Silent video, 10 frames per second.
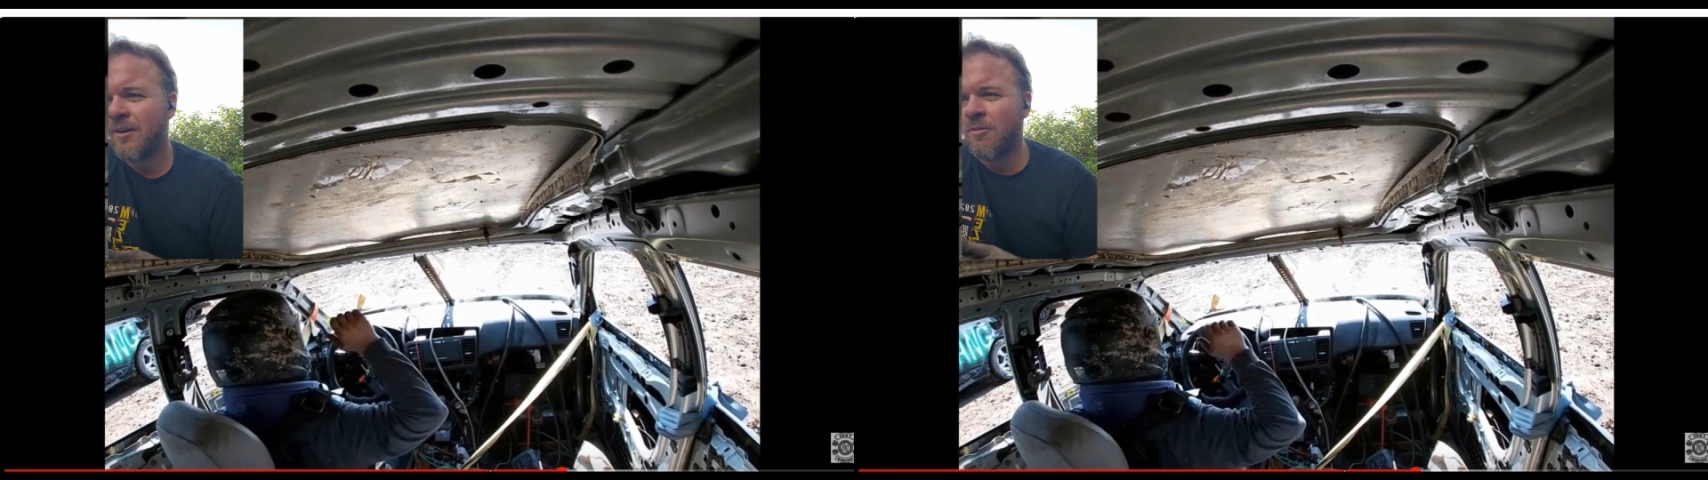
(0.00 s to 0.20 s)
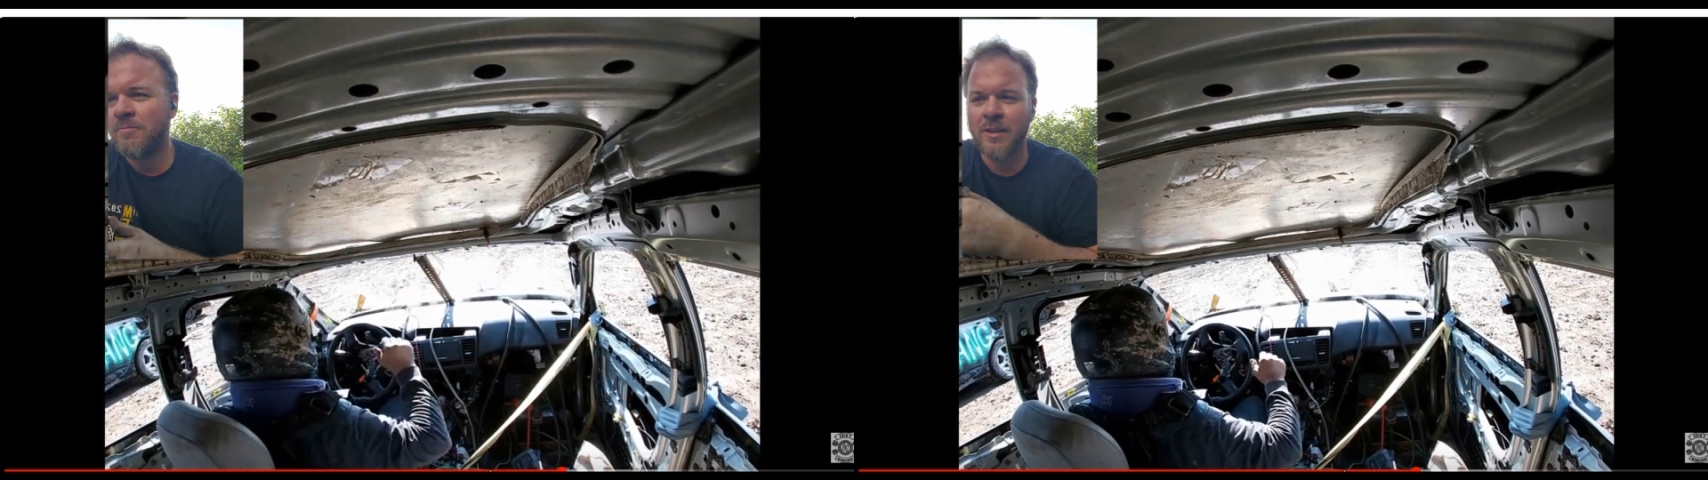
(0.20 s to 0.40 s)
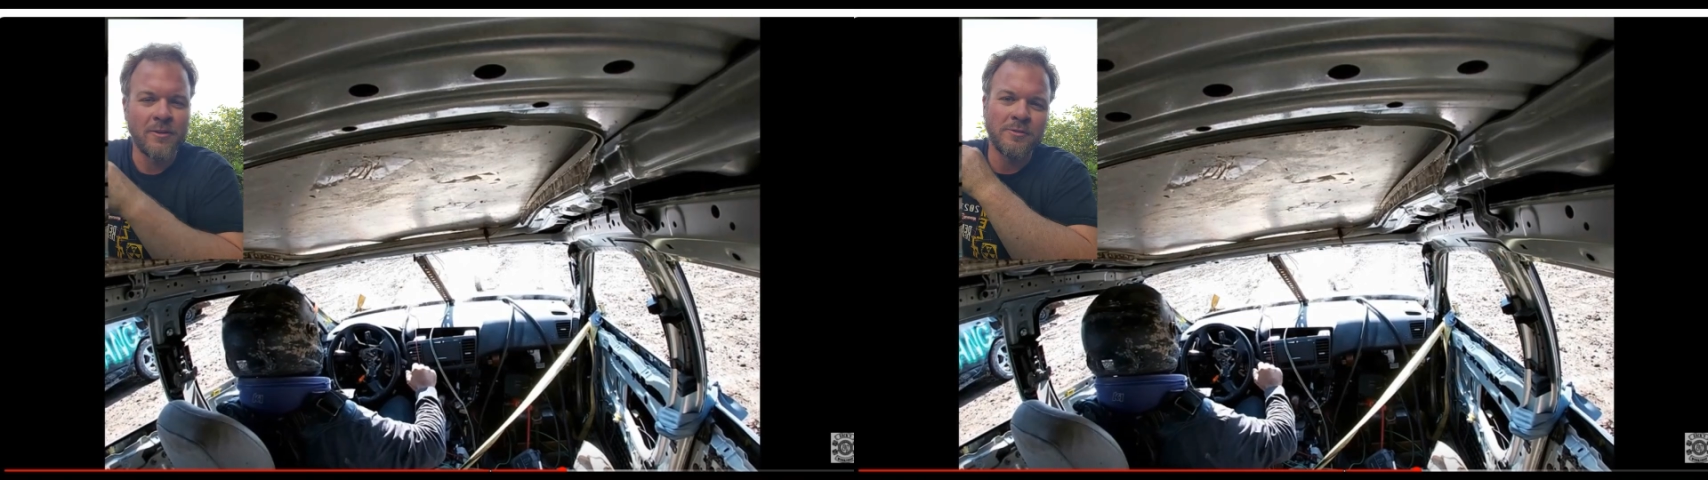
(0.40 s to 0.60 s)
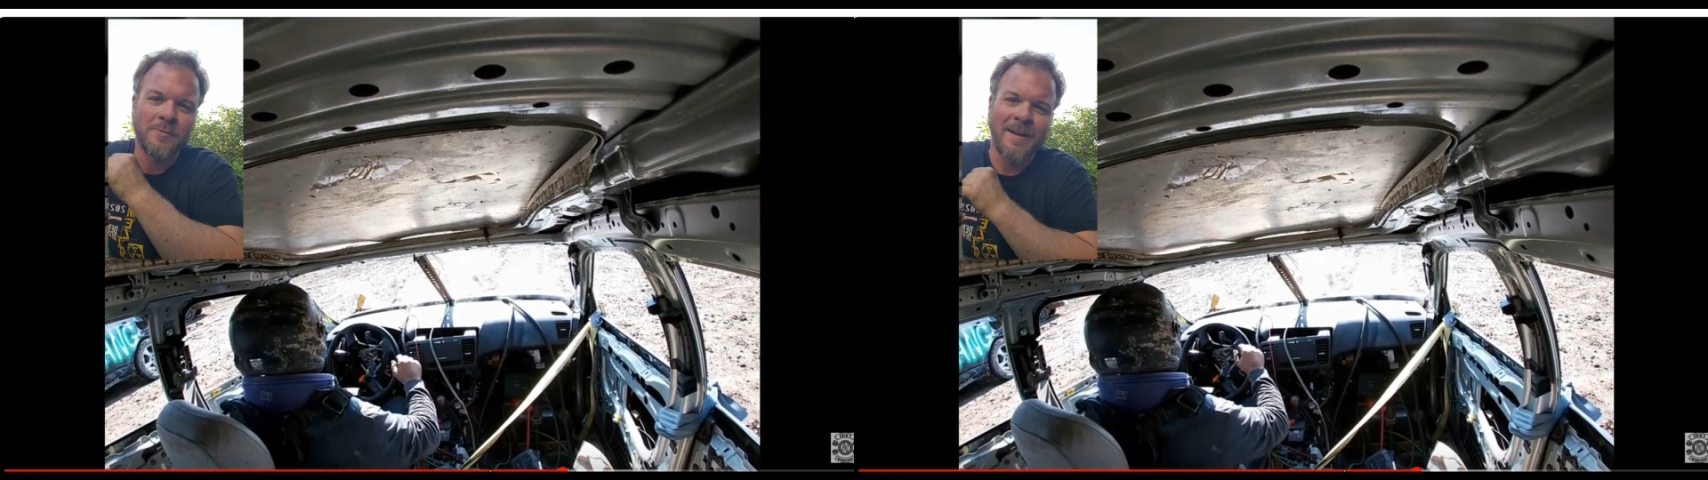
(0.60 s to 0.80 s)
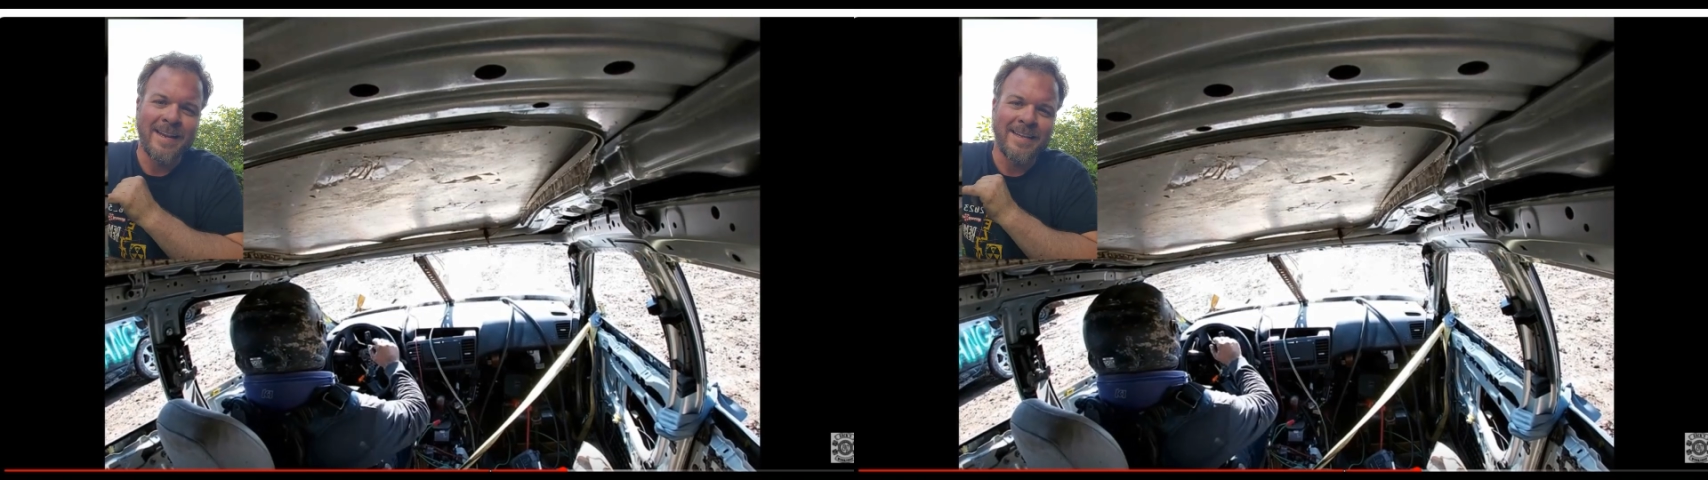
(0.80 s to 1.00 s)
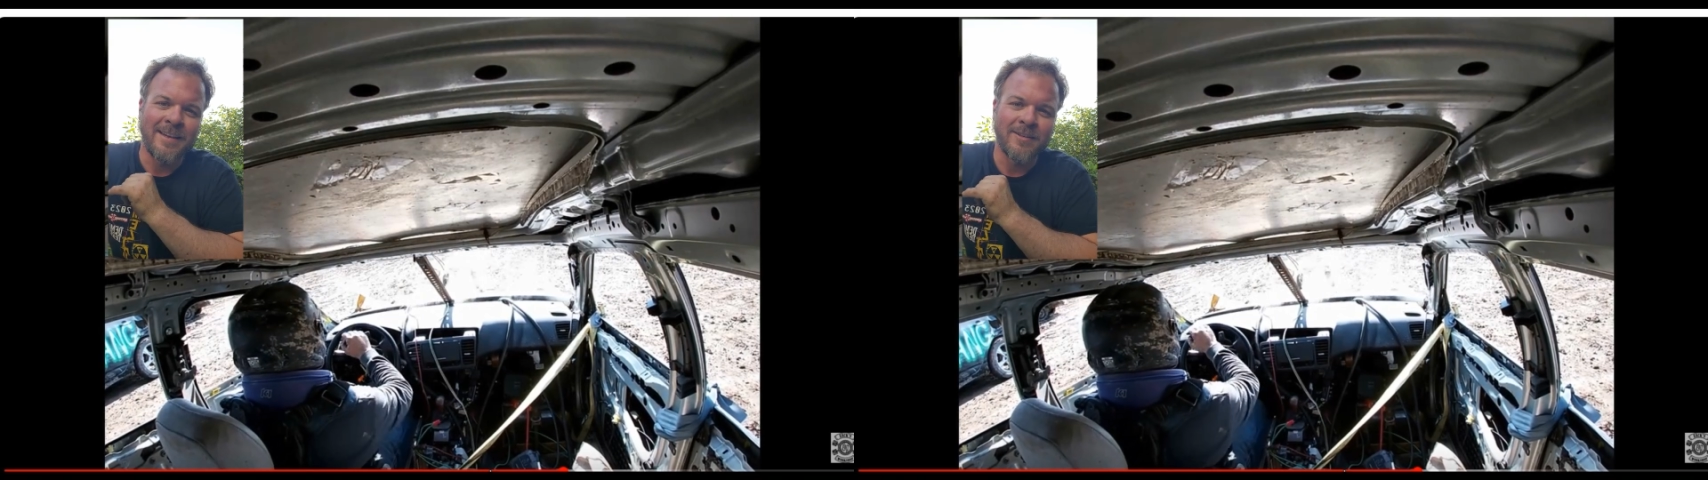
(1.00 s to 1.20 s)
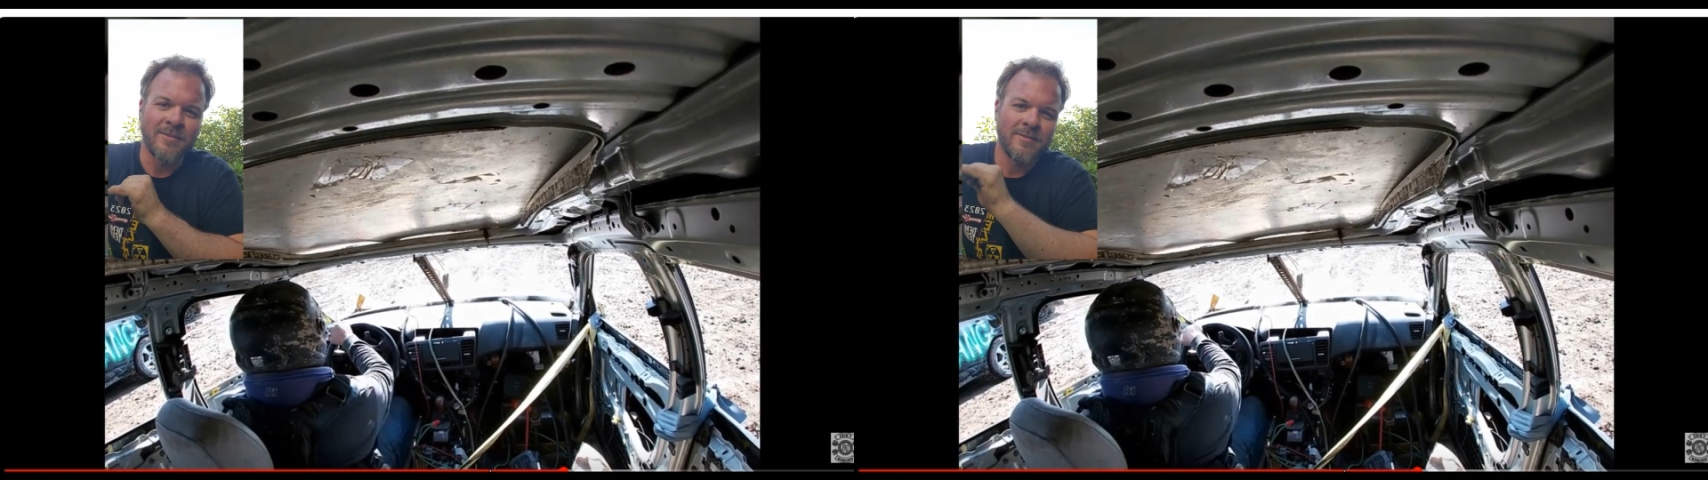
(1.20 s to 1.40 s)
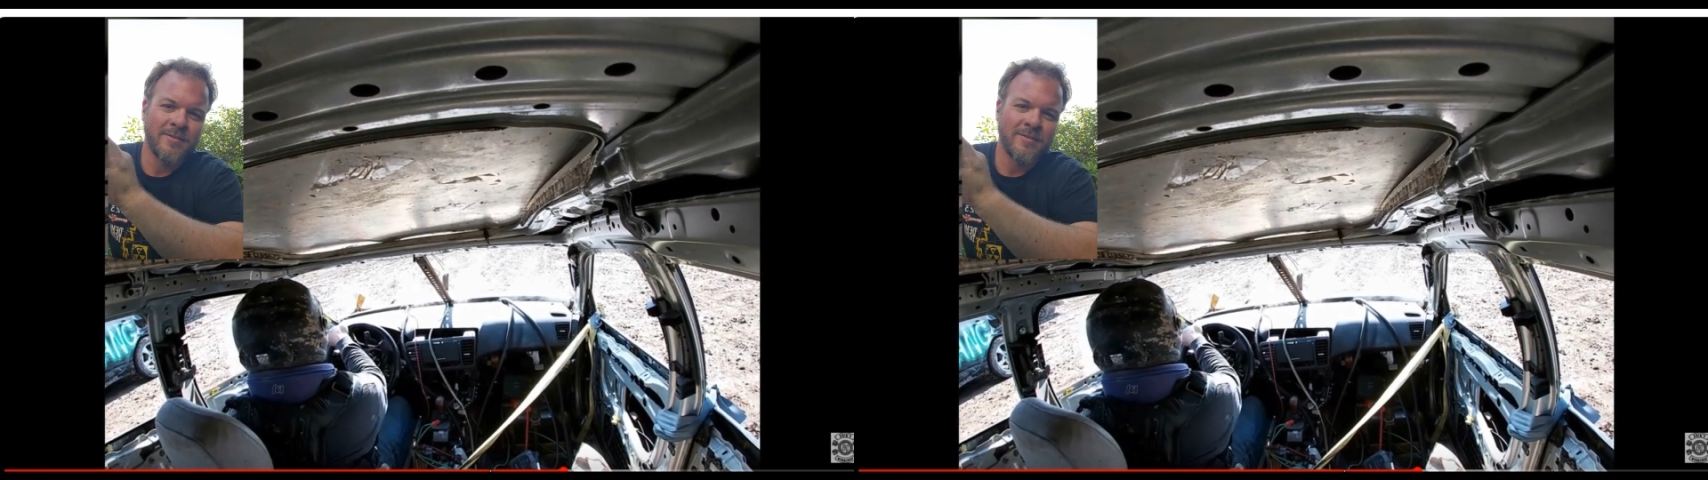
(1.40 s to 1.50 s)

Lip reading: Oh, there goes the radiator.